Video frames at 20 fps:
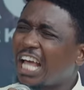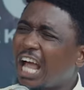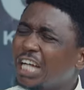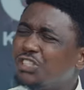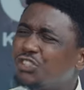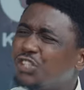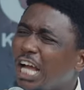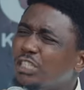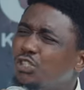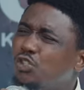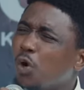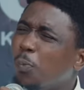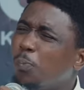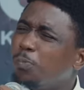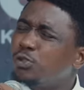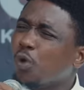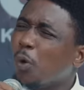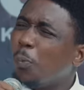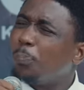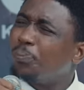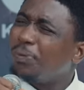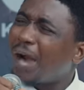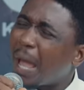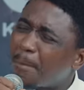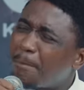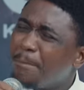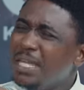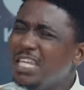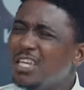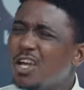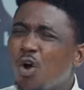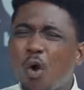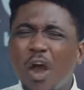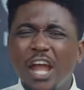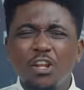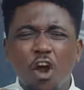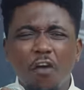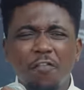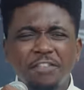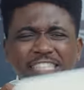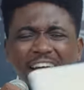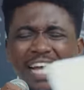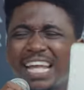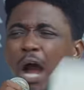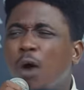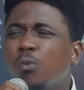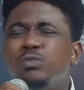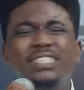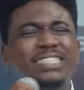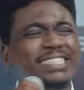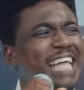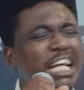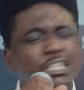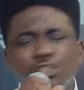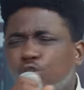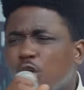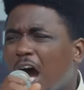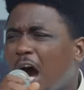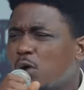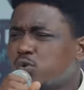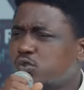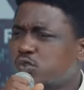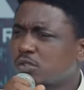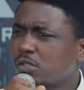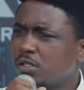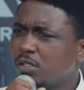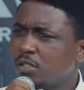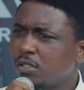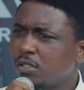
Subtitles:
that you are trying to bribe me or any official here, I will send you out.